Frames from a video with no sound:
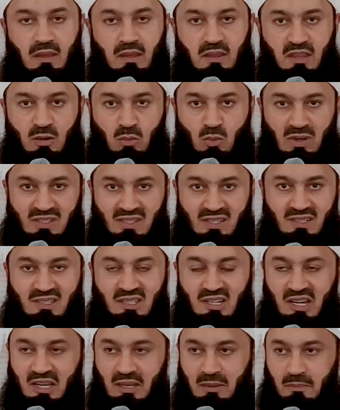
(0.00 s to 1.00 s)
there was a
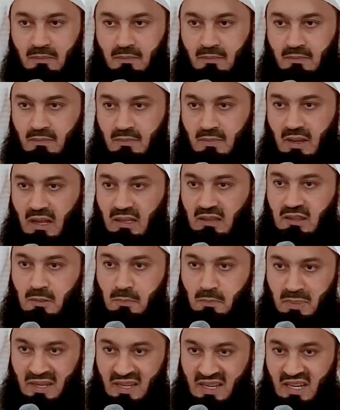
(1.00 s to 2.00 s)
time at the
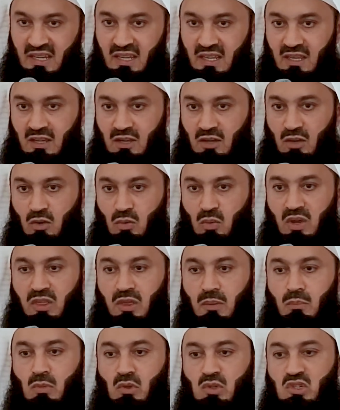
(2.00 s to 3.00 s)
beginning where
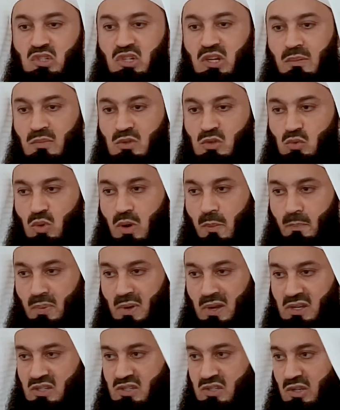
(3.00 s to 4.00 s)
the Muslims were
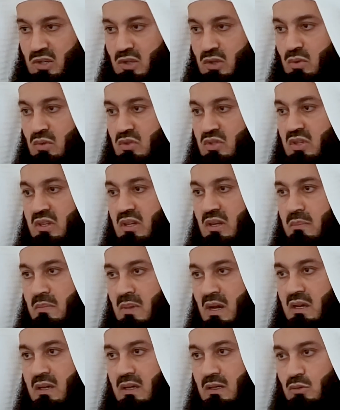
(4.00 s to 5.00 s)
persecuted in
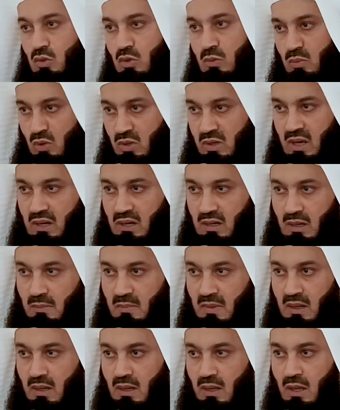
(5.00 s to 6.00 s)
Makkah
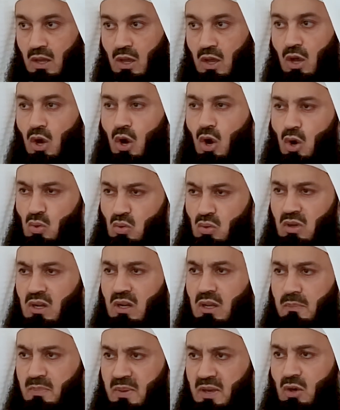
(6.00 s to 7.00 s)
al-Mukarramah
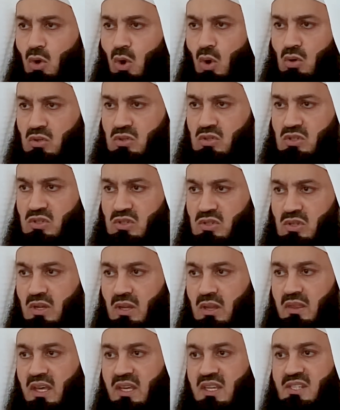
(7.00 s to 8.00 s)
only because
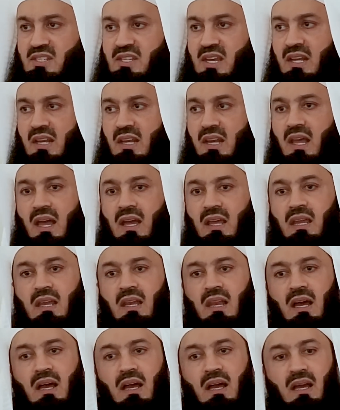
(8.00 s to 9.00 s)
they said La
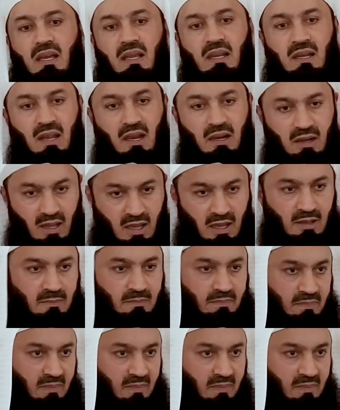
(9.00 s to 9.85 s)
ilaha illallah.